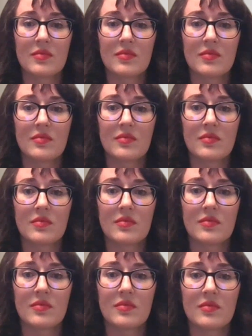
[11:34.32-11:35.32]

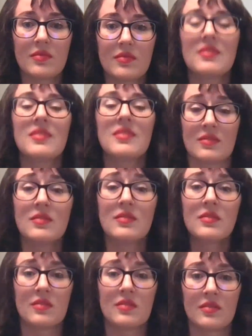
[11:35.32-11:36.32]

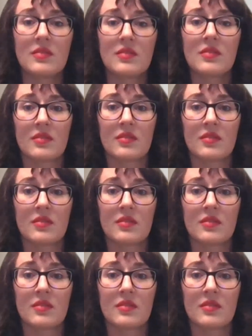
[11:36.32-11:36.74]
The person shown says nothing.